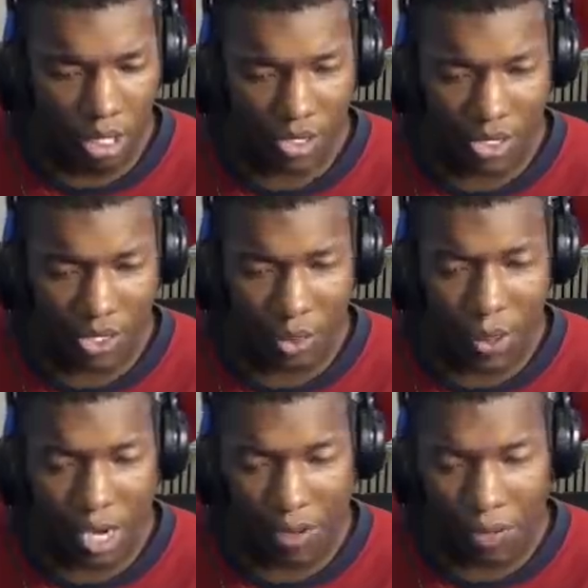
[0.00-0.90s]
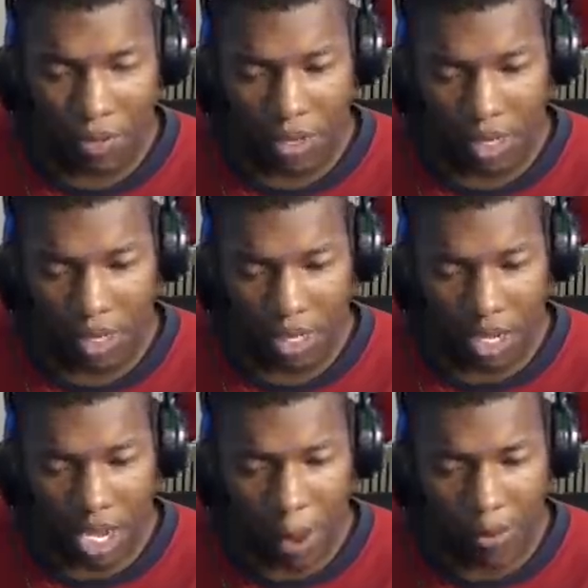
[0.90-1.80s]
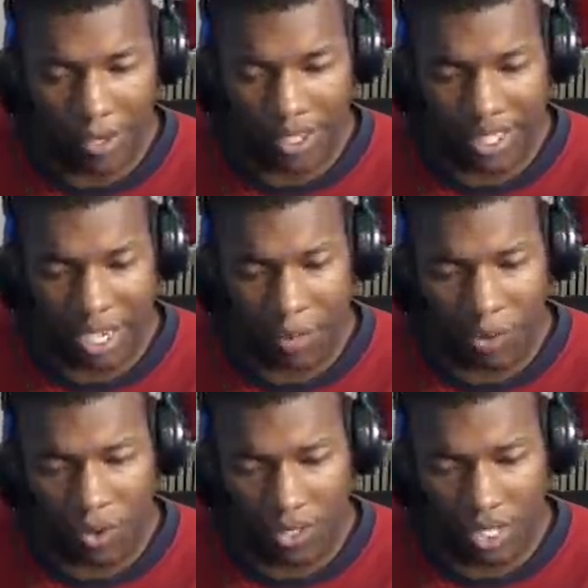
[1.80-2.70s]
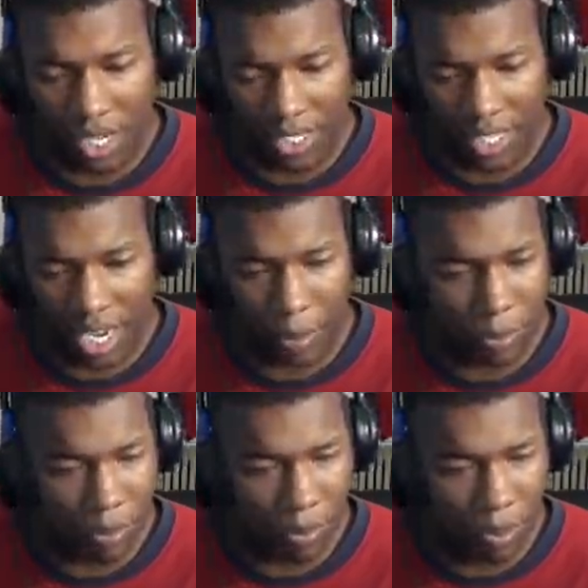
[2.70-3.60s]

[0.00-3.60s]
That was a good throwing knife. I'm going to sit and move on to the next game.